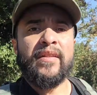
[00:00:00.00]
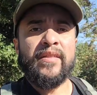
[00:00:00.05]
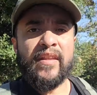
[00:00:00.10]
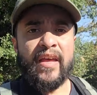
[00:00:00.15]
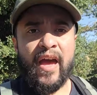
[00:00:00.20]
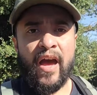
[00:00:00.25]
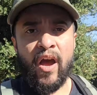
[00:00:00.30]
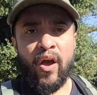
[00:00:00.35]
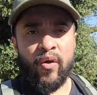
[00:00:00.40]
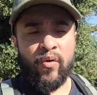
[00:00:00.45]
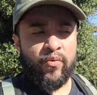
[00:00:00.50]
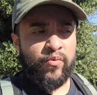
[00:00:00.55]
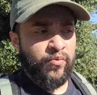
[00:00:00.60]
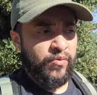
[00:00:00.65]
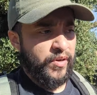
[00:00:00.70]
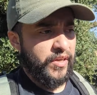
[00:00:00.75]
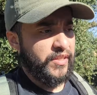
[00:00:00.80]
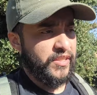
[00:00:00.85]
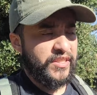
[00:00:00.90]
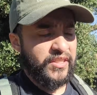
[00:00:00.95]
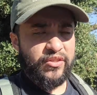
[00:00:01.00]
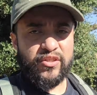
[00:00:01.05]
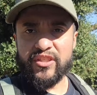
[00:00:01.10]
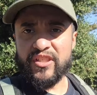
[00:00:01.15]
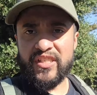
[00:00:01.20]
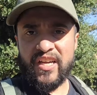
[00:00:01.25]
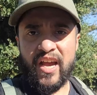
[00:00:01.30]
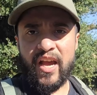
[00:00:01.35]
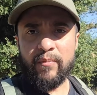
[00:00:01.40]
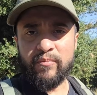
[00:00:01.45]
and now it is
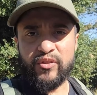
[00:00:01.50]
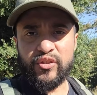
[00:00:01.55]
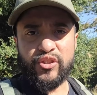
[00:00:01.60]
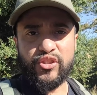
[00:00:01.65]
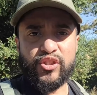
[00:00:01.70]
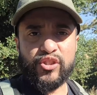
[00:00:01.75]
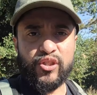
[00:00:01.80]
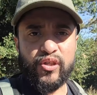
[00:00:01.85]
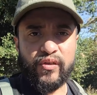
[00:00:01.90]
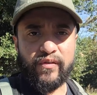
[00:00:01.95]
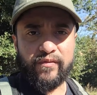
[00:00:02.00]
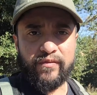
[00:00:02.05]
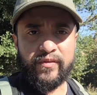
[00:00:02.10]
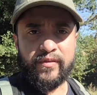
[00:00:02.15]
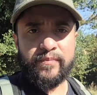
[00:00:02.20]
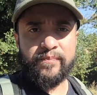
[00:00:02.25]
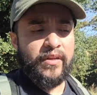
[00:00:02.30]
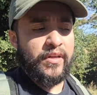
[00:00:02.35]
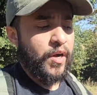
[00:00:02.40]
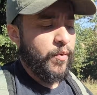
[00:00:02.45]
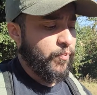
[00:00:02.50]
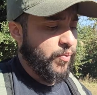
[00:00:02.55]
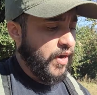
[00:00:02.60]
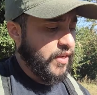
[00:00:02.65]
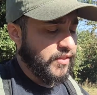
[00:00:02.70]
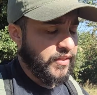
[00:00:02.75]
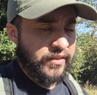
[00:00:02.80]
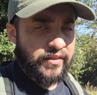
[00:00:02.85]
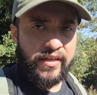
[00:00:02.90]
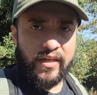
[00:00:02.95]
your time to serve. In our
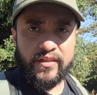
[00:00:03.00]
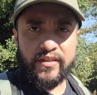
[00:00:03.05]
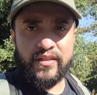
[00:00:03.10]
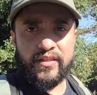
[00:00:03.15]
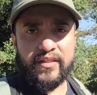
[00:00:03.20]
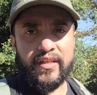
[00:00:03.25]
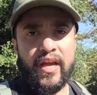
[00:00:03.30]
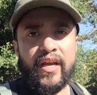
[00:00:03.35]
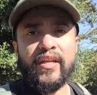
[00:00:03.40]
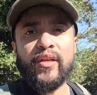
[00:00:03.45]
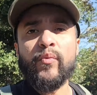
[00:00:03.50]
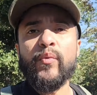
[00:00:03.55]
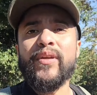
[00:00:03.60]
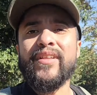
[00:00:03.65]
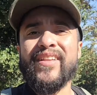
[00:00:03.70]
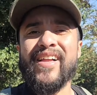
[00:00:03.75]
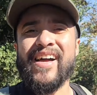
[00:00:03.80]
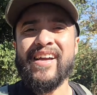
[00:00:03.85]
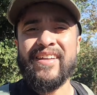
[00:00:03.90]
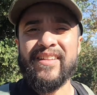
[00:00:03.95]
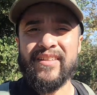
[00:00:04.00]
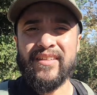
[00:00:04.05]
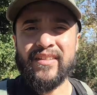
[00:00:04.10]
present day society, we lack